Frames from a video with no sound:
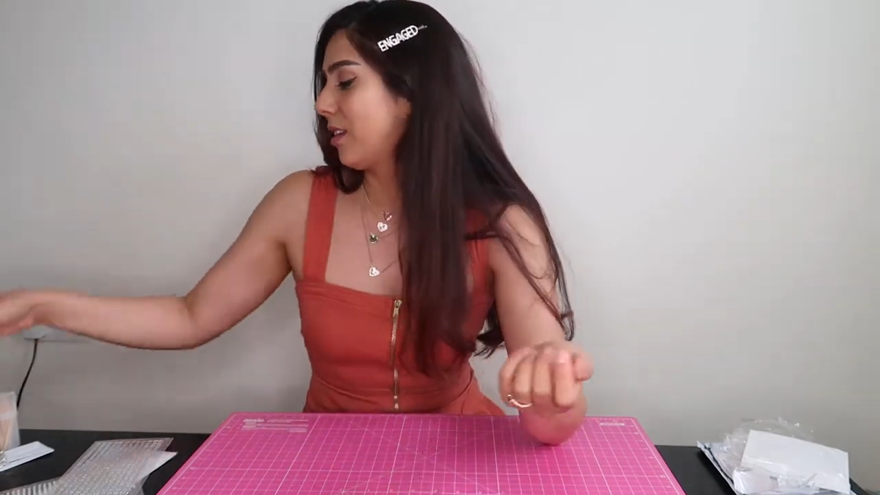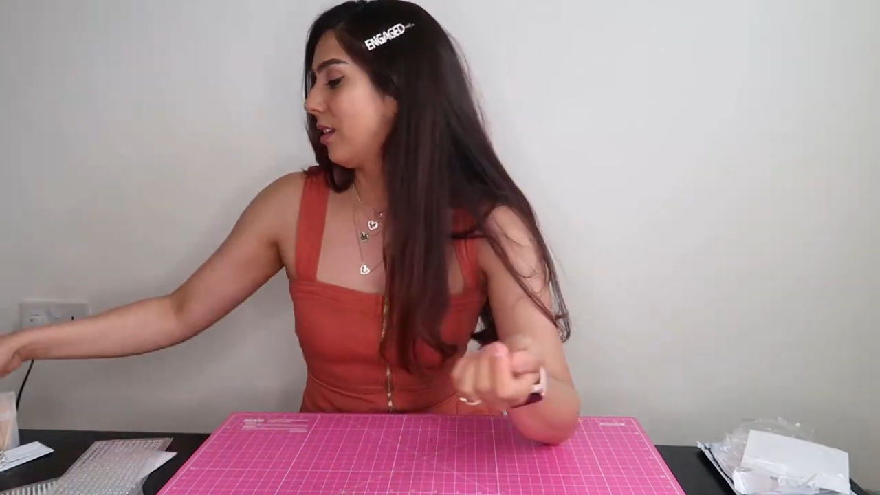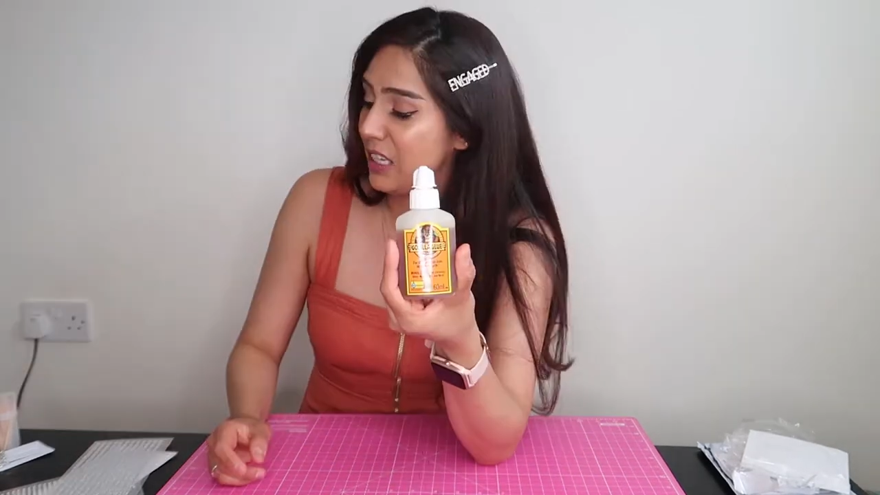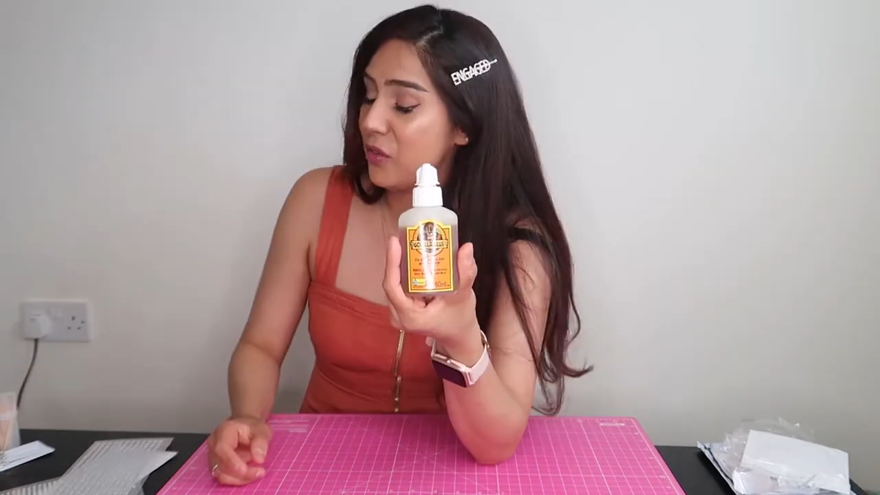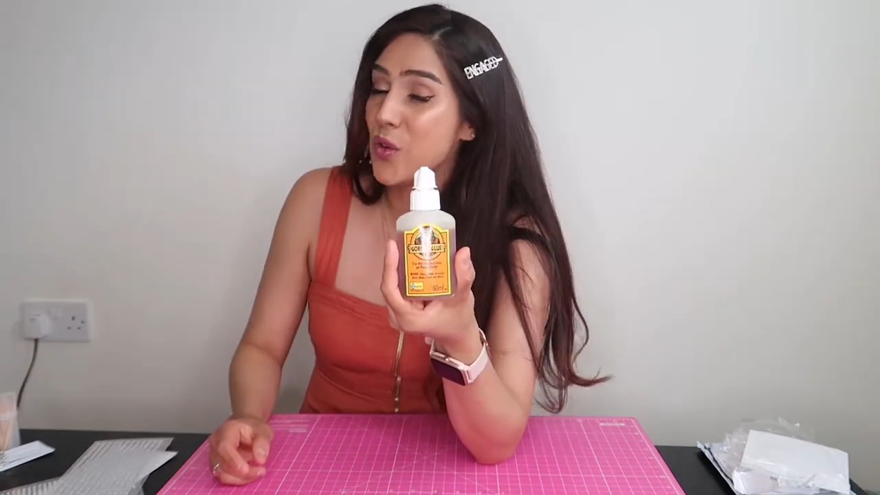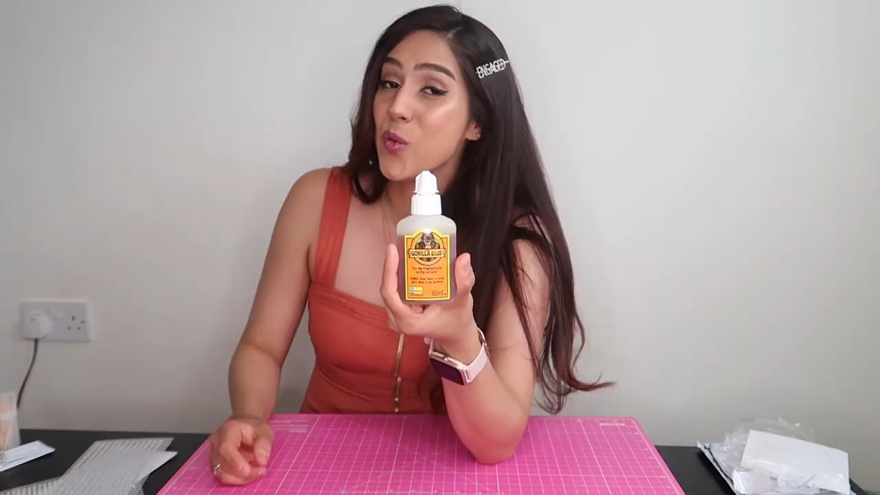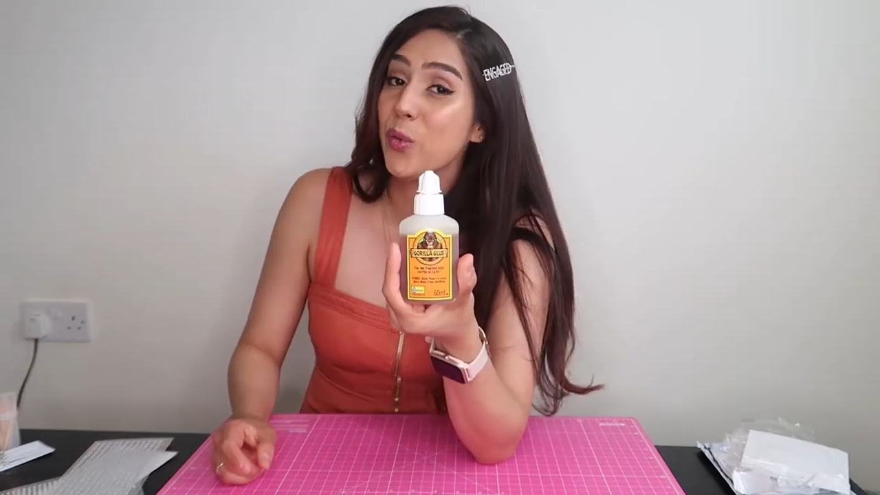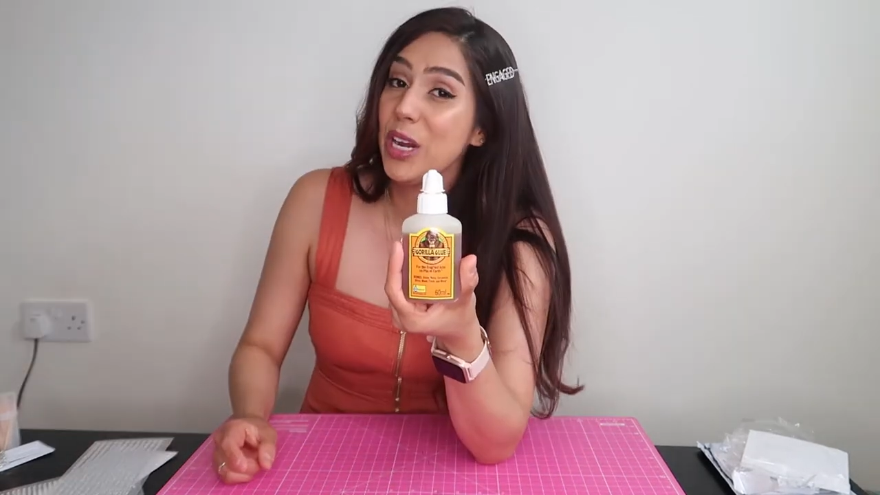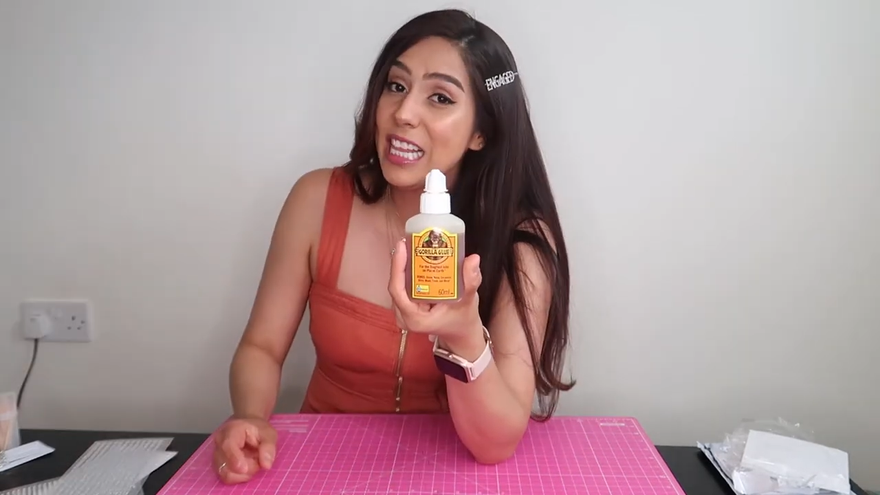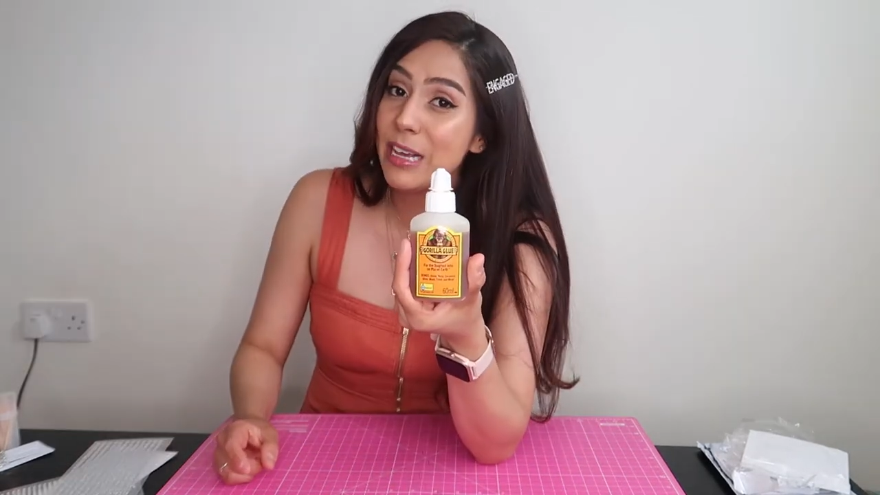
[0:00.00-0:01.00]
If you
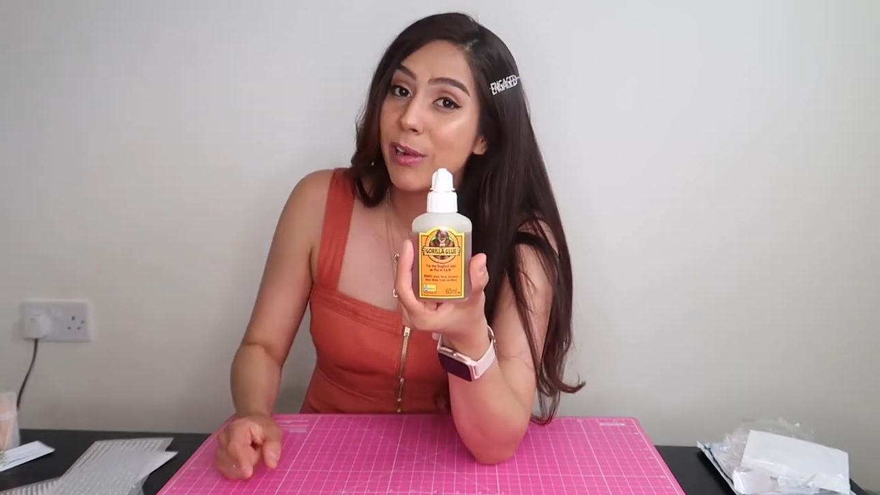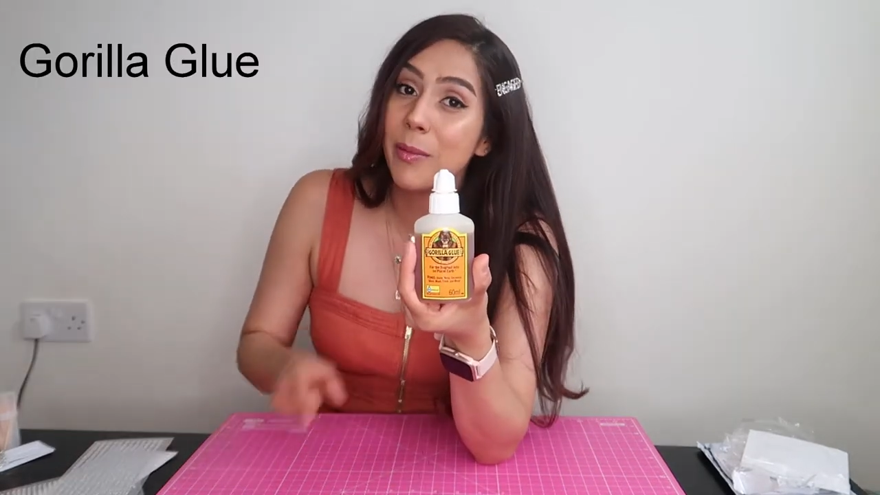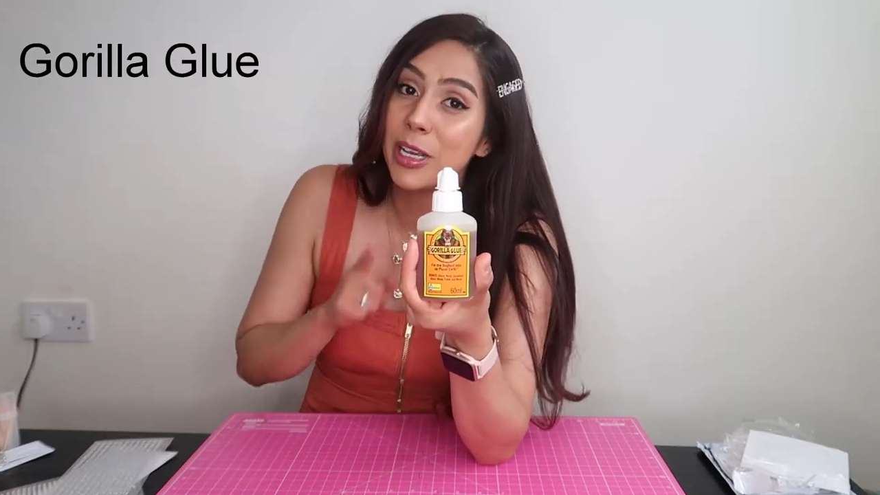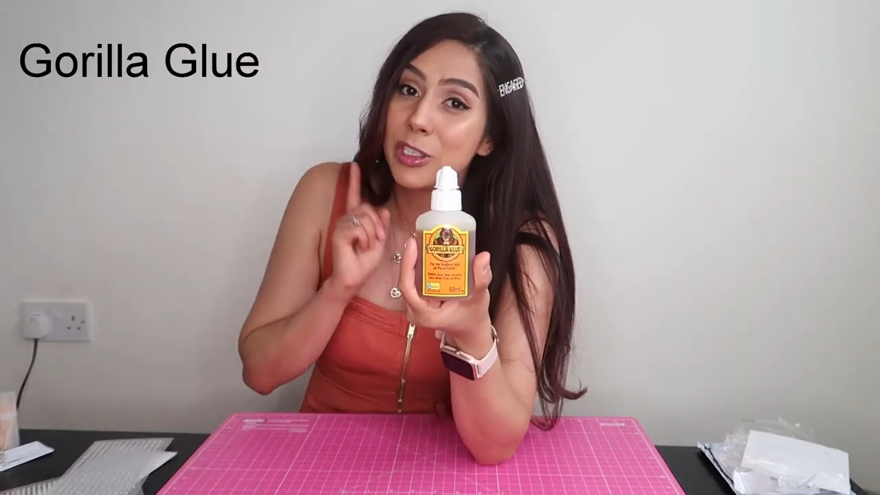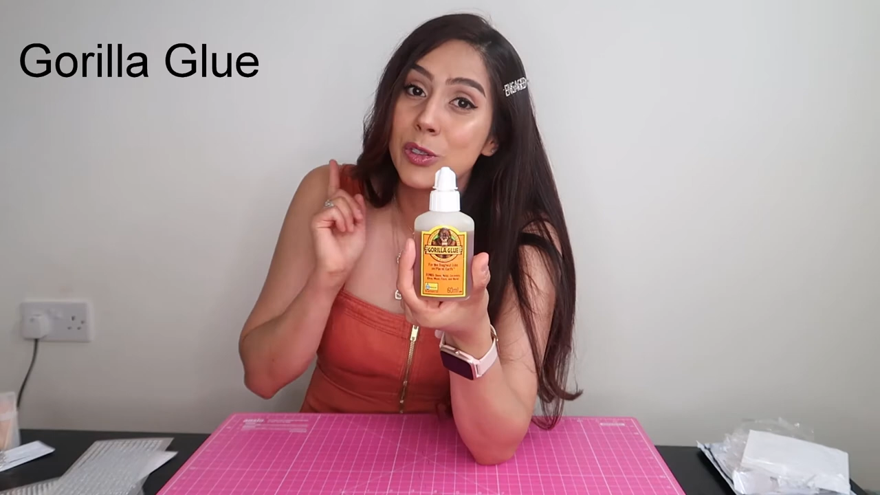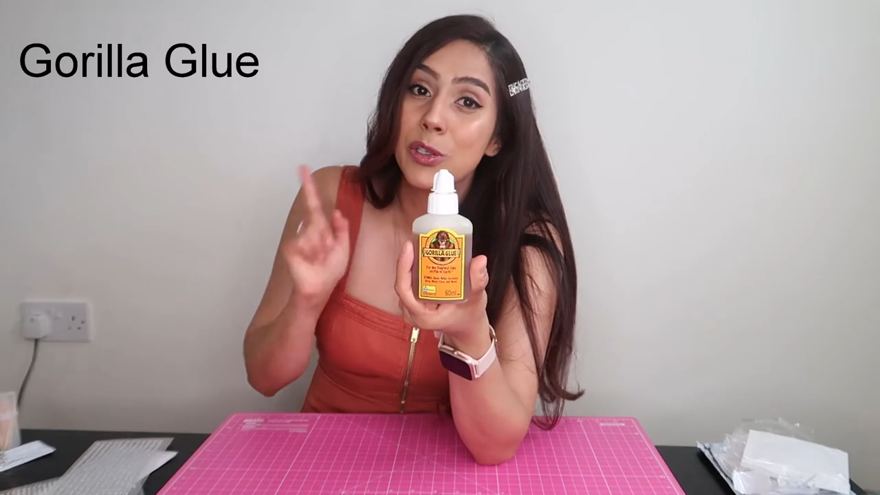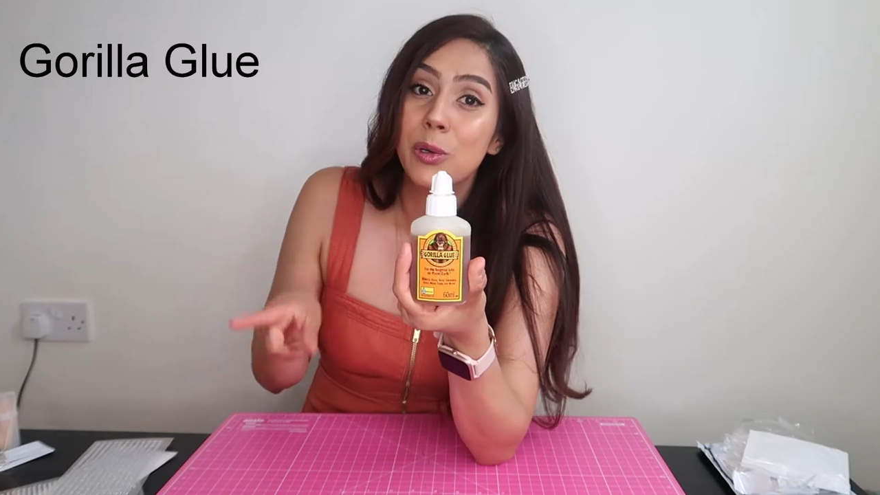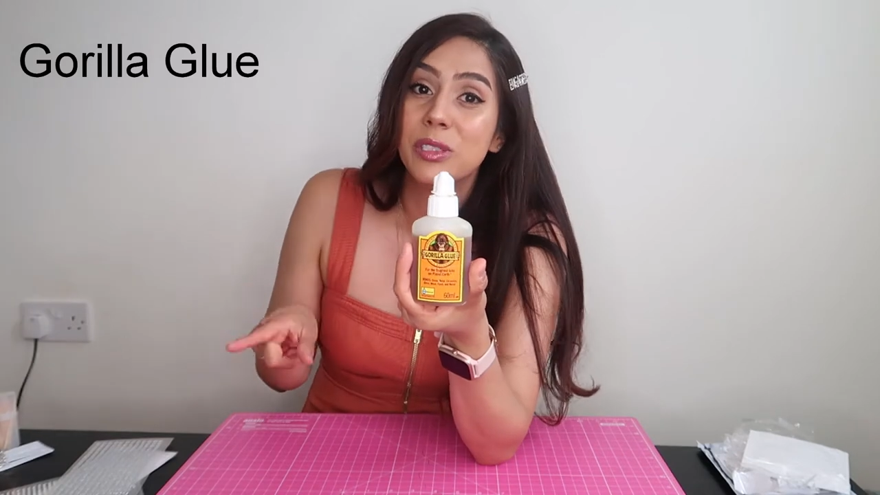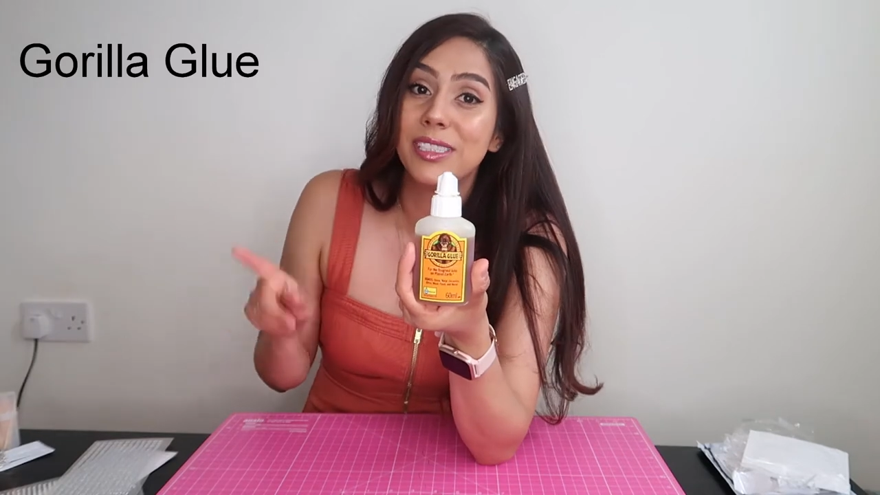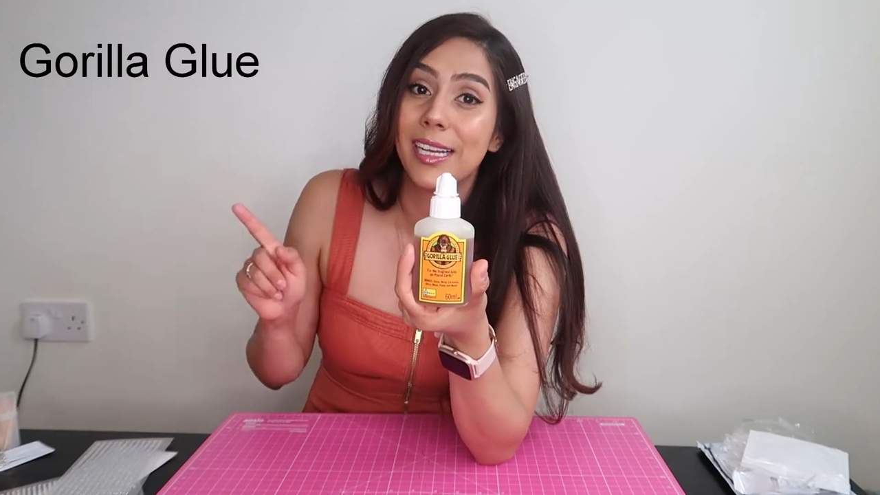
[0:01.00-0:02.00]
really want to make sure those